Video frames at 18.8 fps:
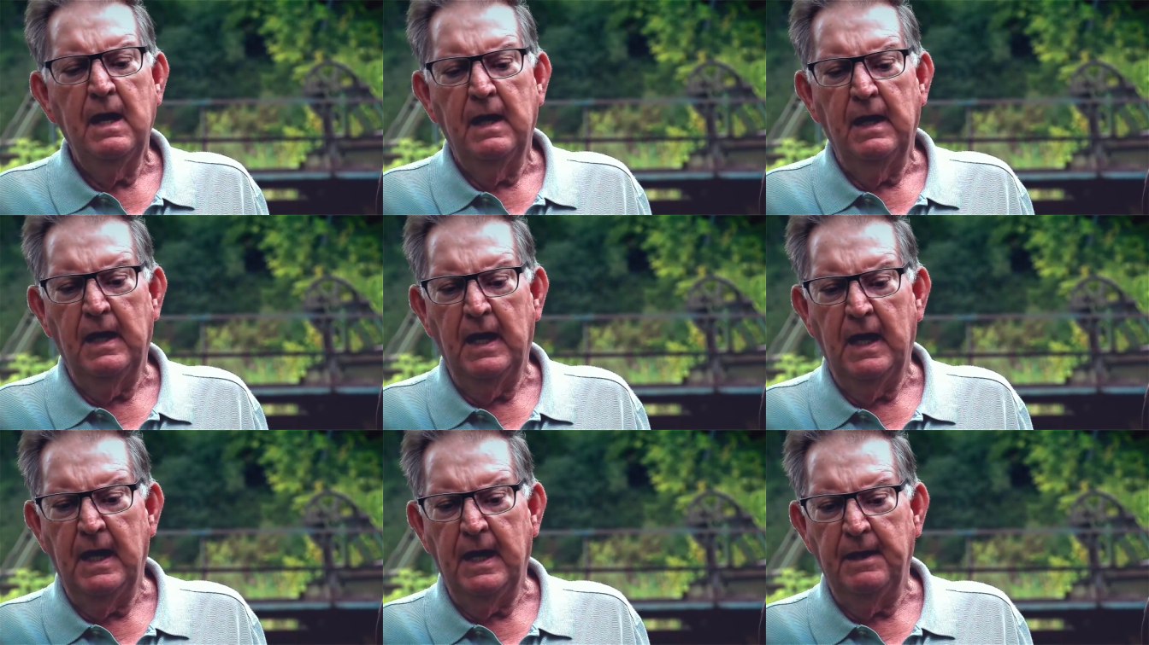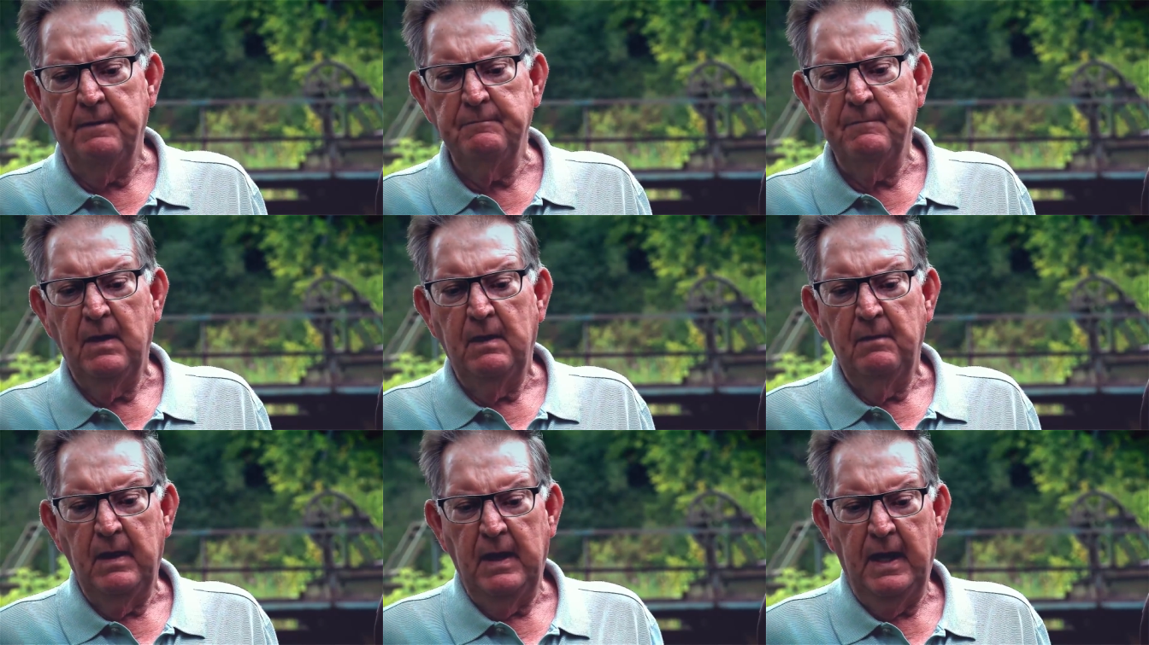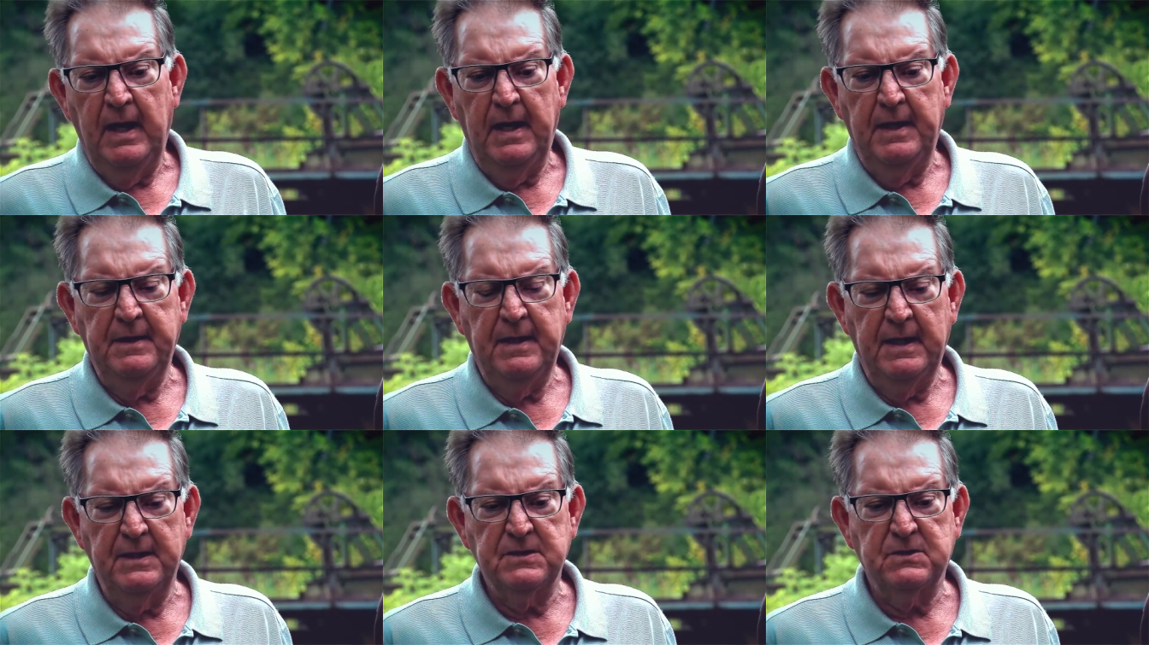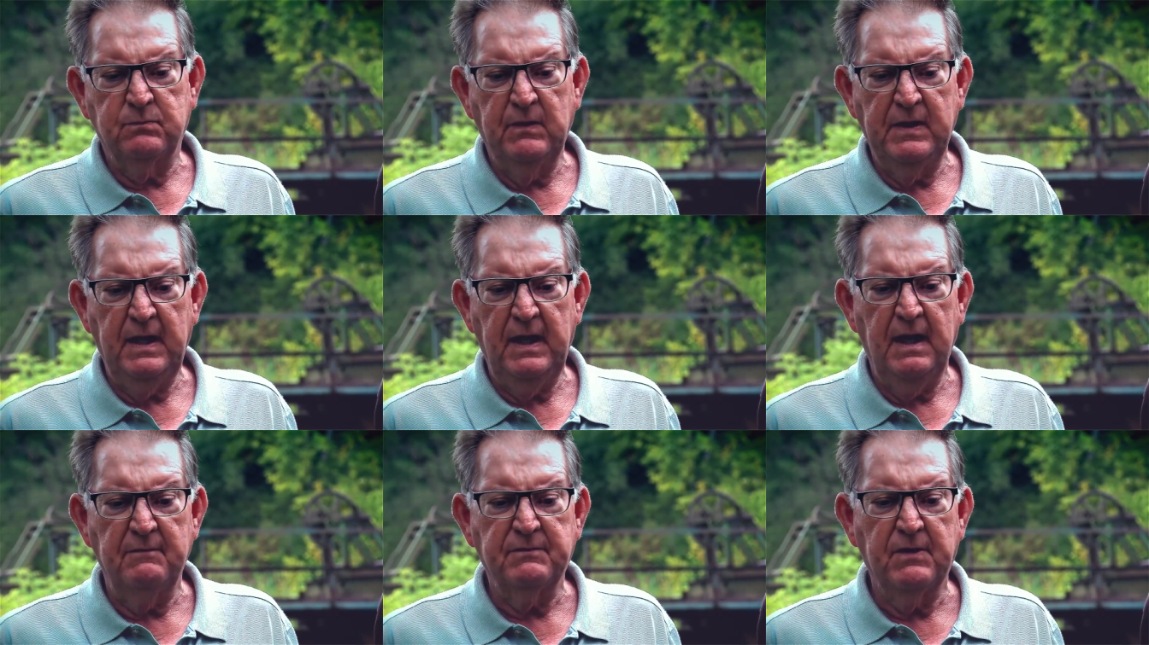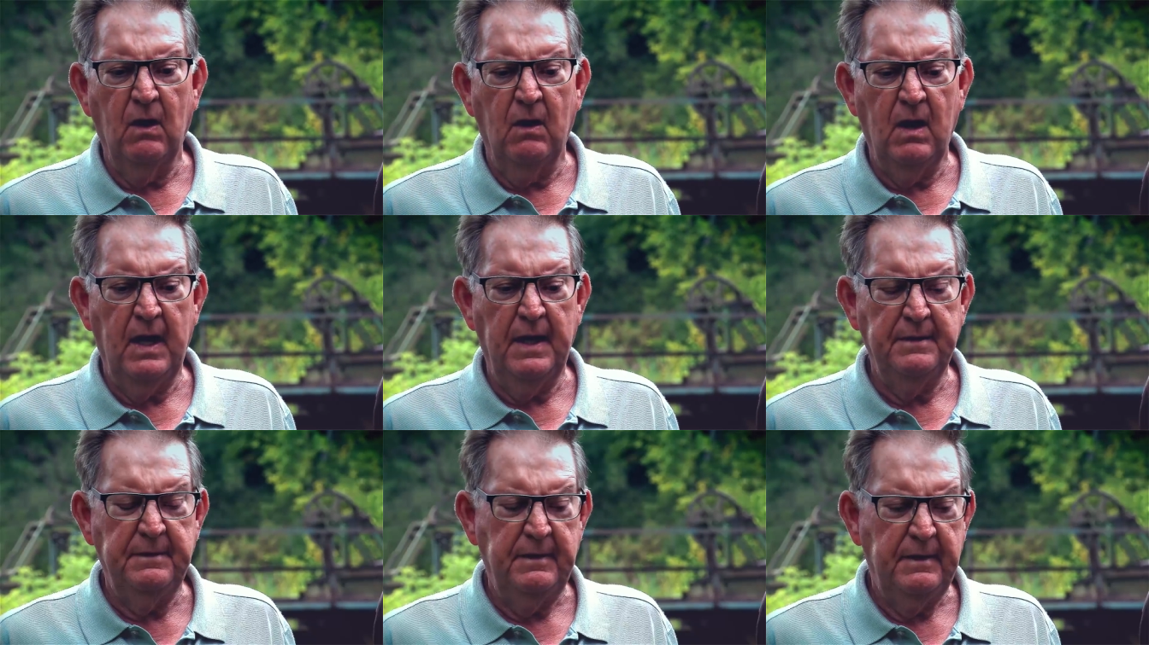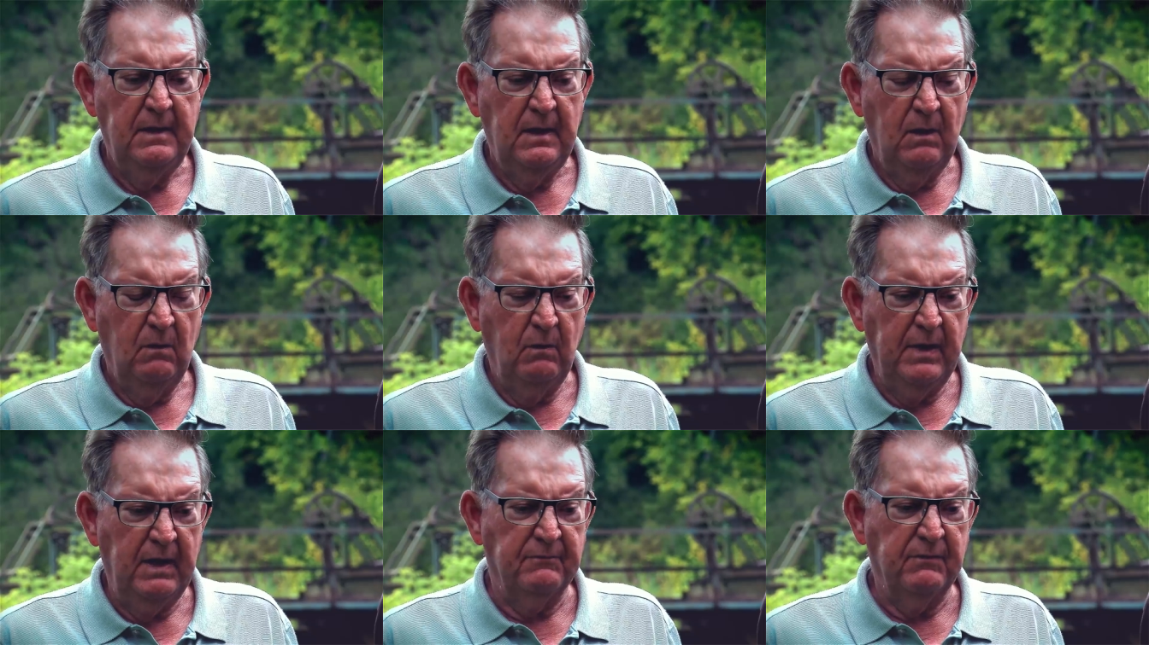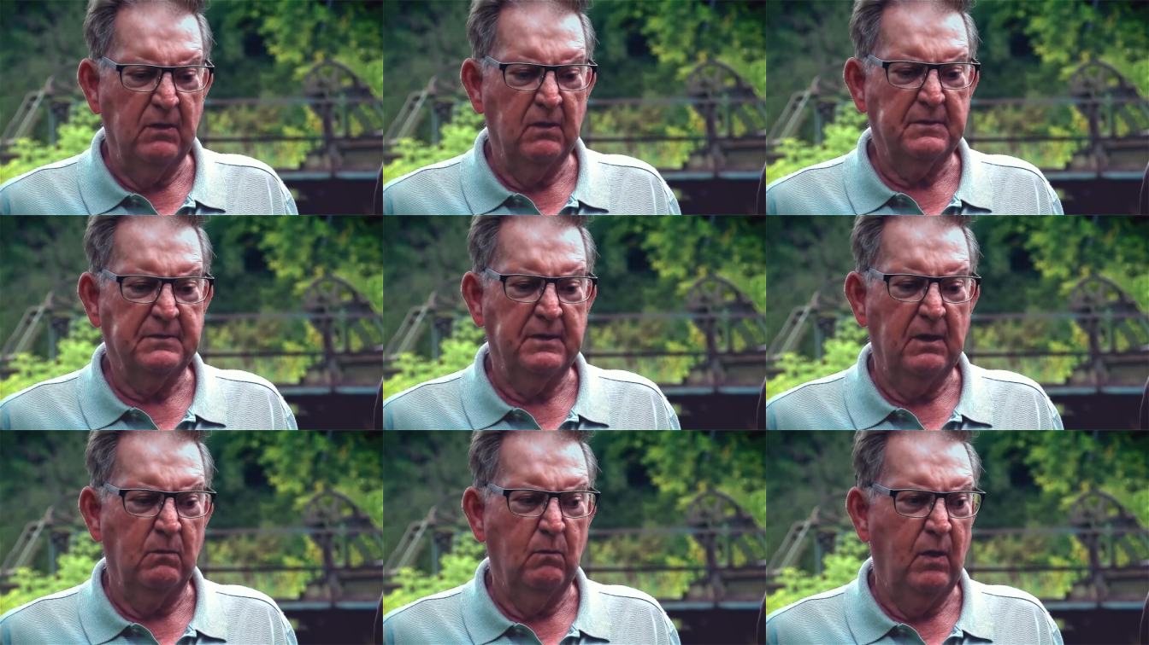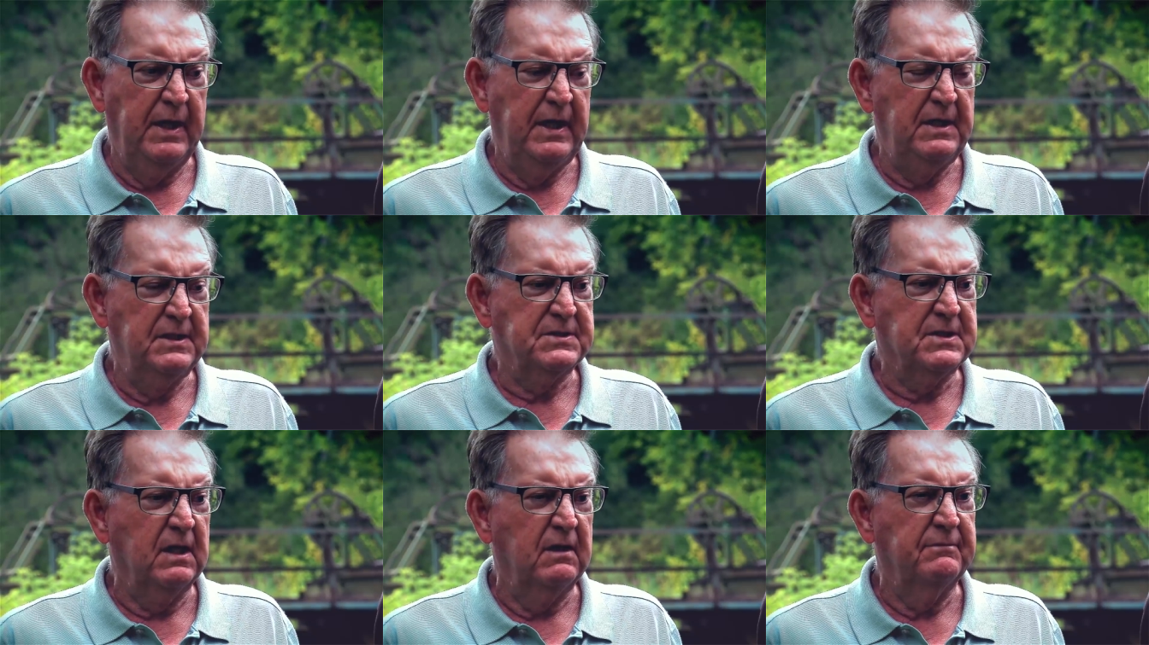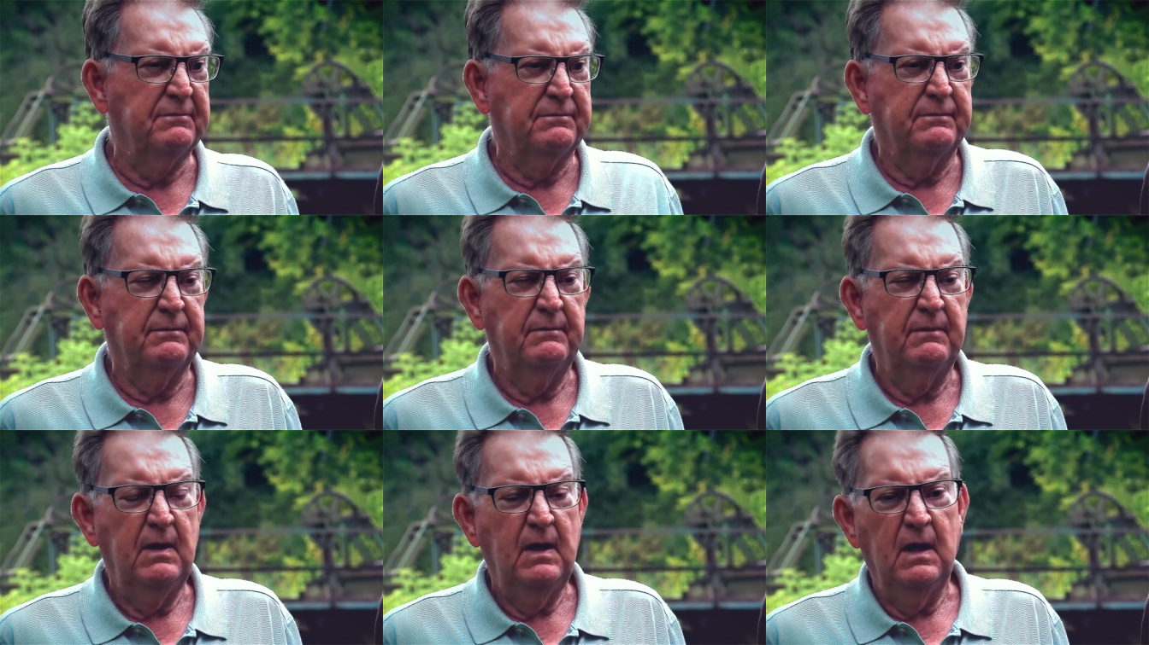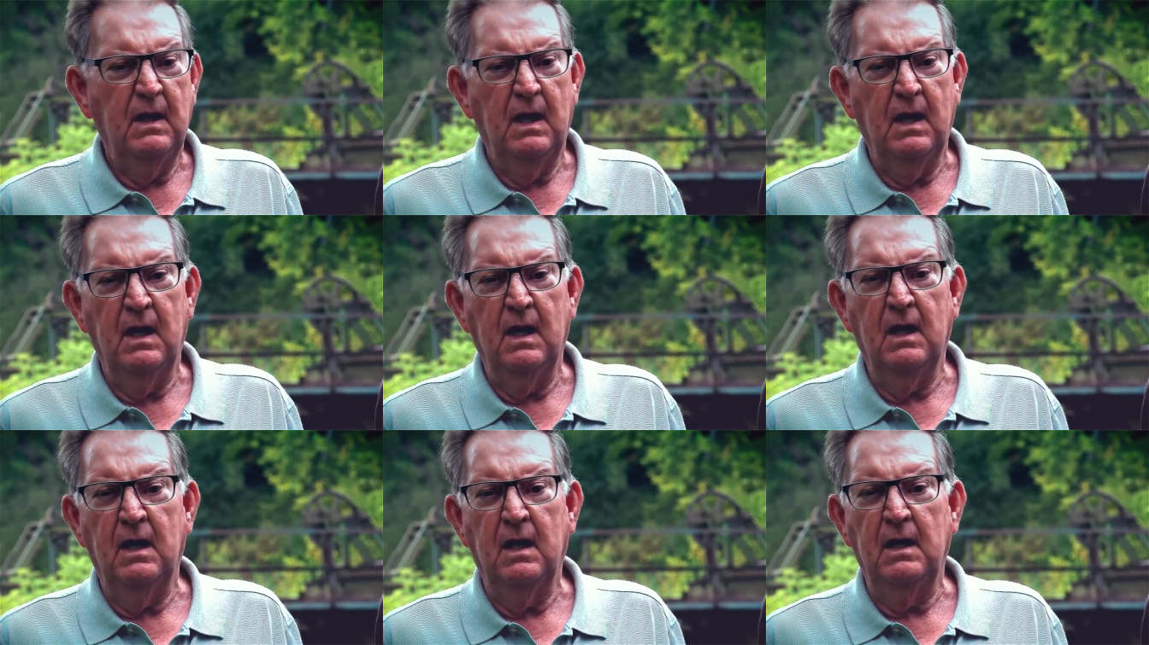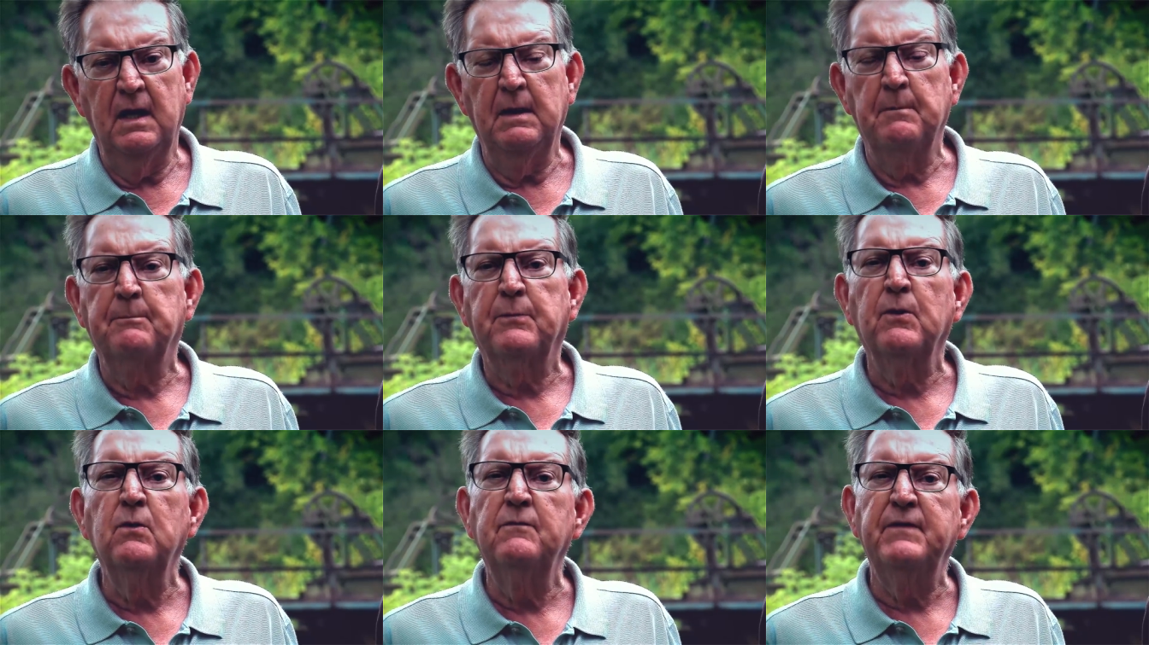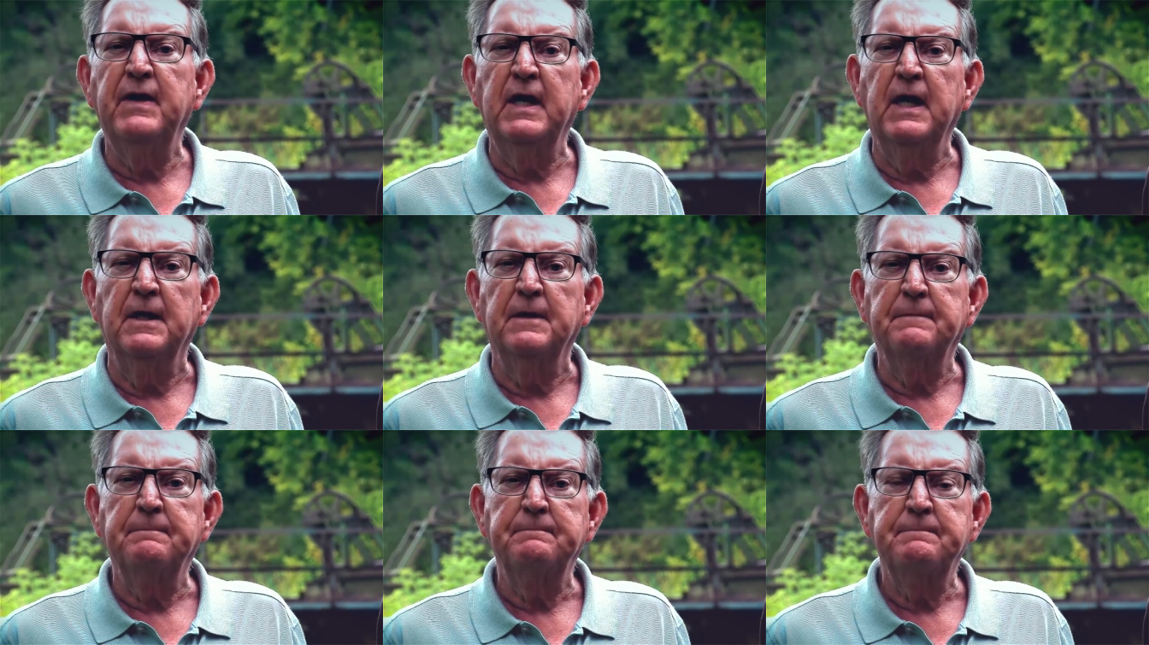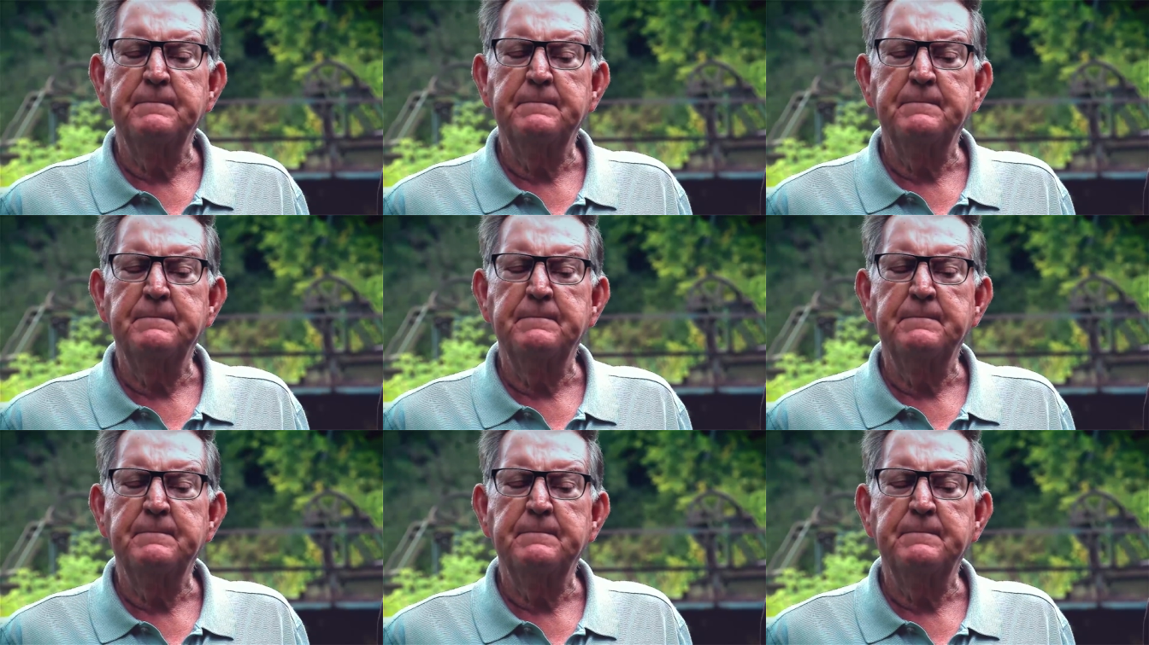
And as we have gone, we have looked at ways of improving it.